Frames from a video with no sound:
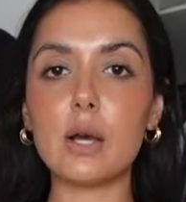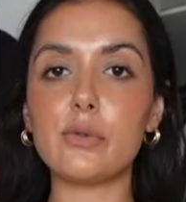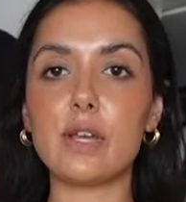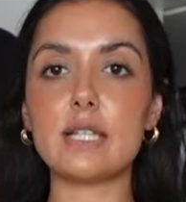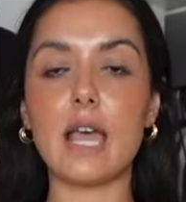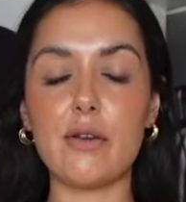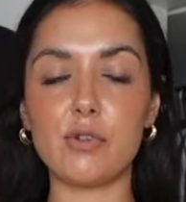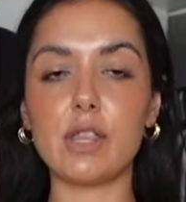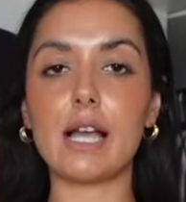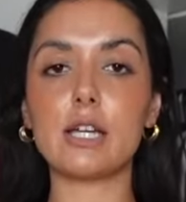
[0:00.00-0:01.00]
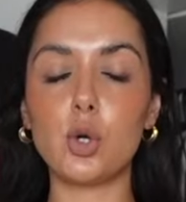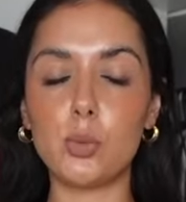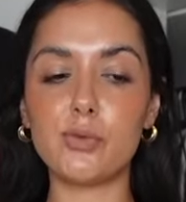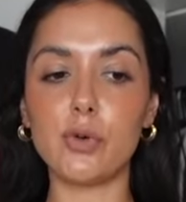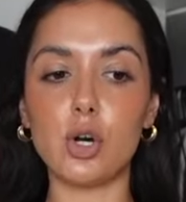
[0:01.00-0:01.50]
outfit is everything I had
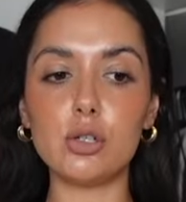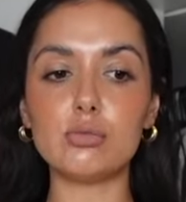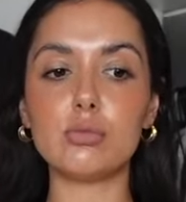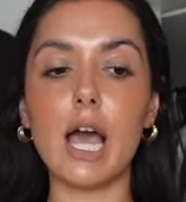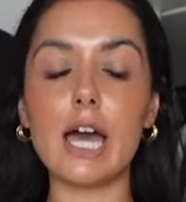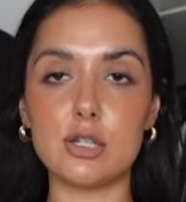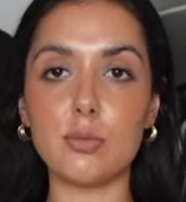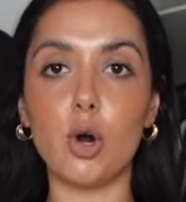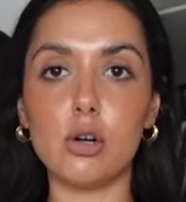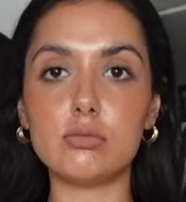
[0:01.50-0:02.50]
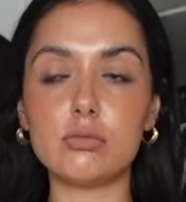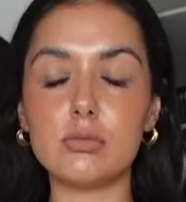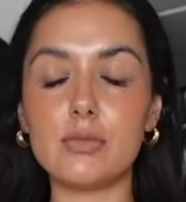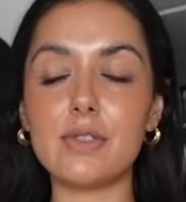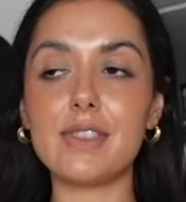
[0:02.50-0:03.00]
hoped for and more.
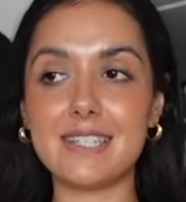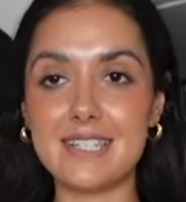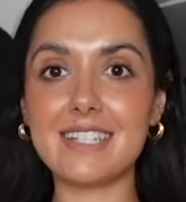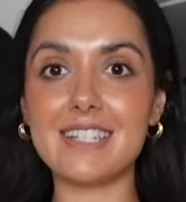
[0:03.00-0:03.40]
This is